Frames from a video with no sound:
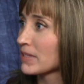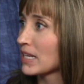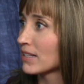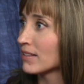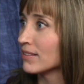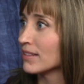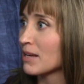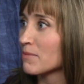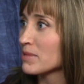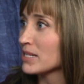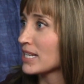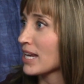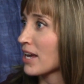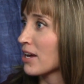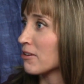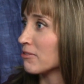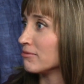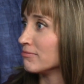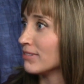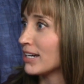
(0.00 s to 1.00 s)
let me
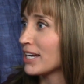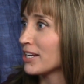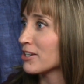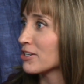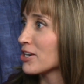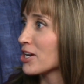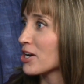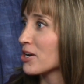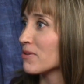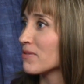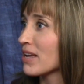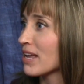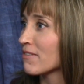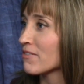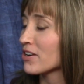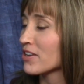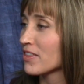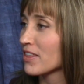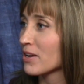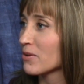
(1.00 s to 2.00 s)
down. I don't know.
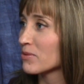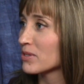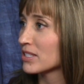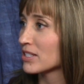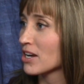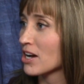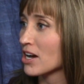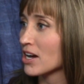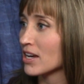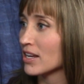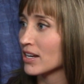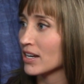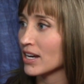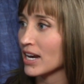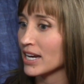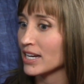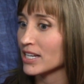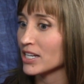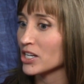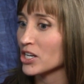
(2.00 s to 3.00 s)
Everything was gone and
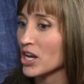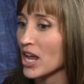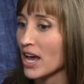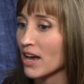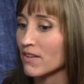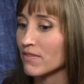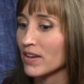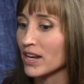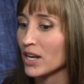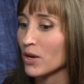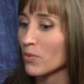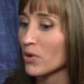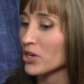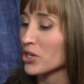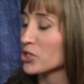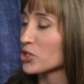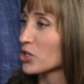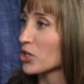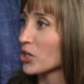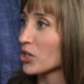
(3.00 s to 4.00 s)
I didn't have anywhere
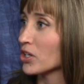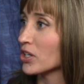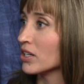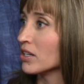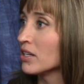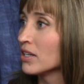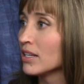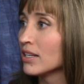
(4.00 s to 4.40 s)
to turn. And